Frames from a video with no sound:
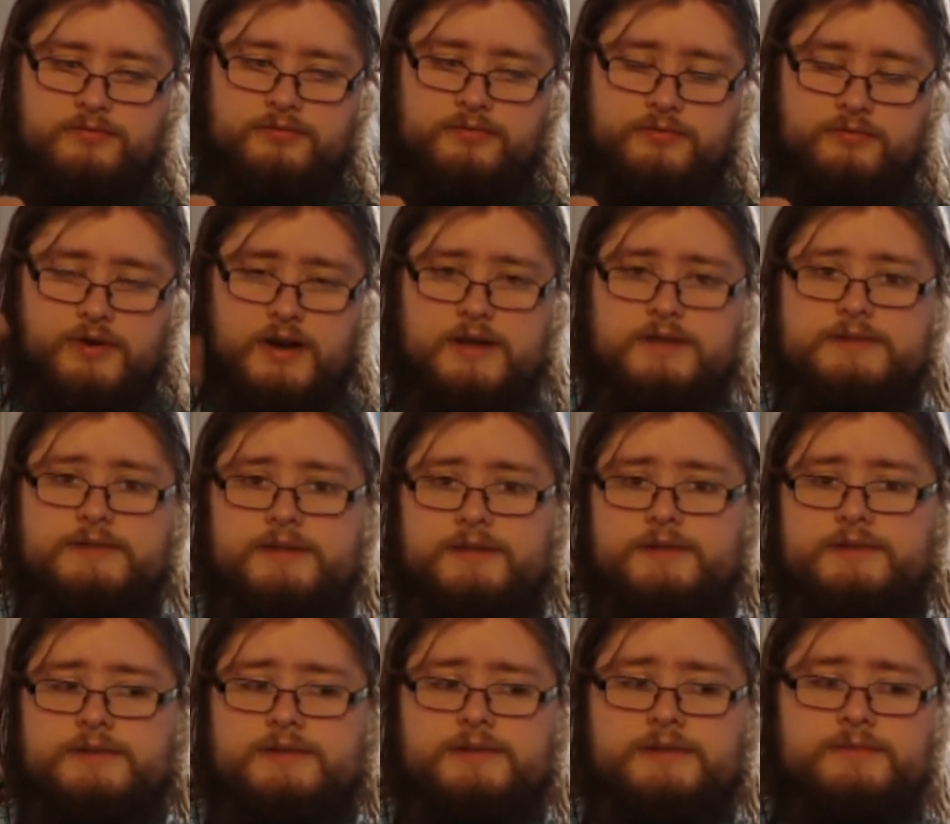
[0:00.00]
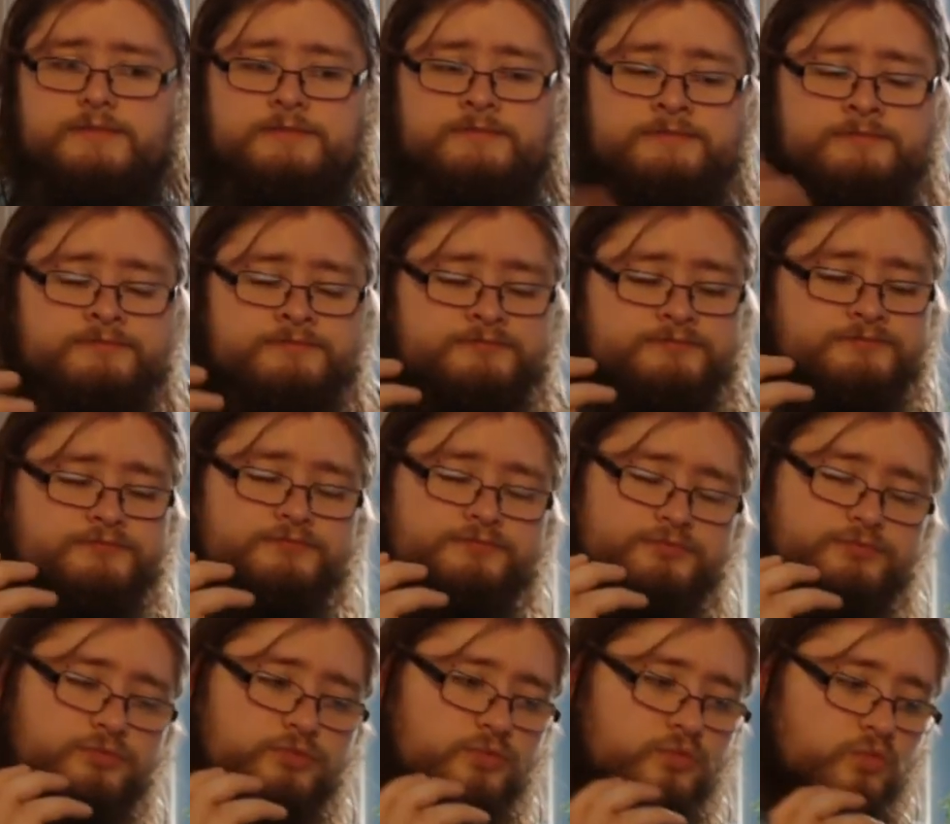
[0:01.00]
races,
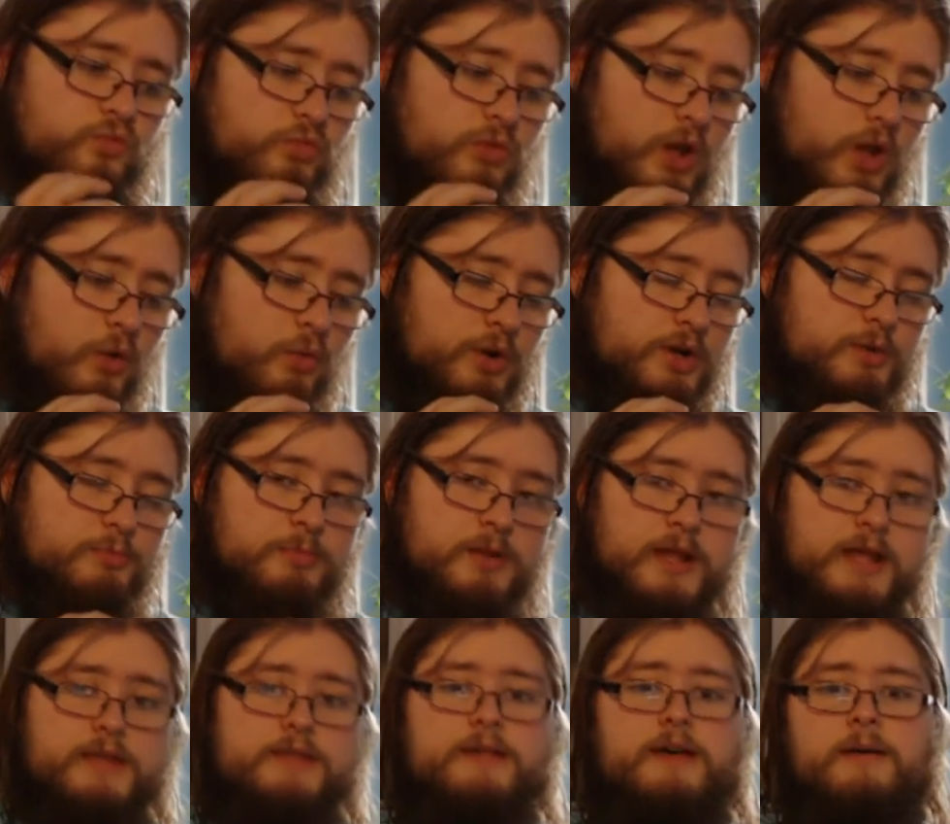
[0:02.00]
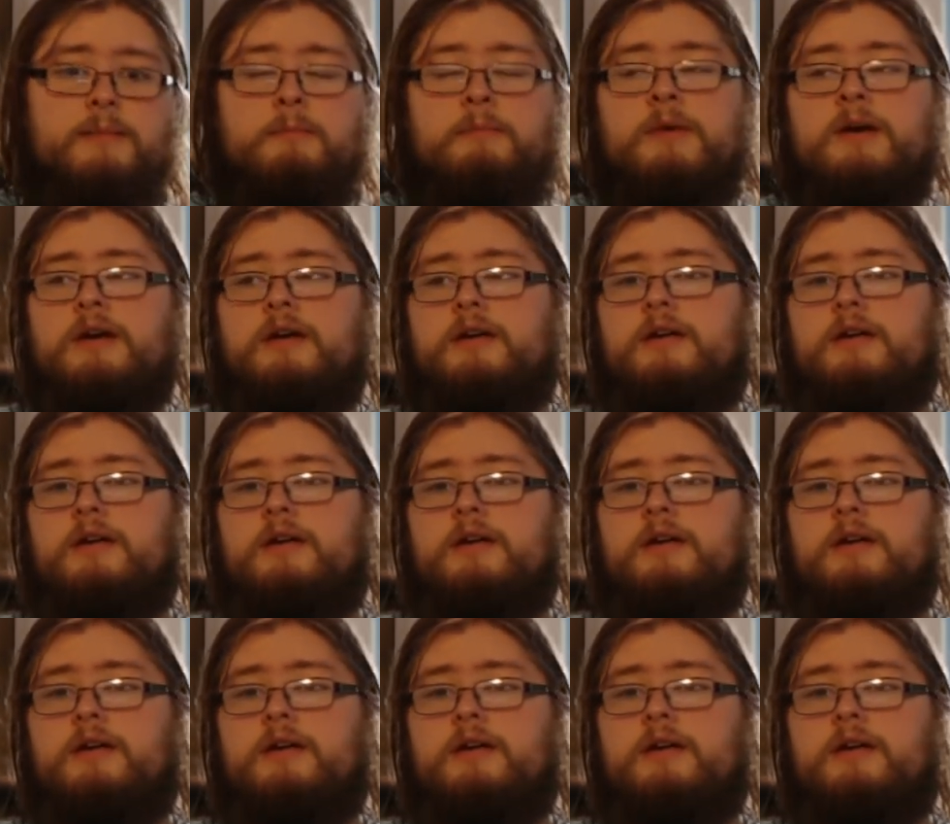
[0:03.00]
when you play them,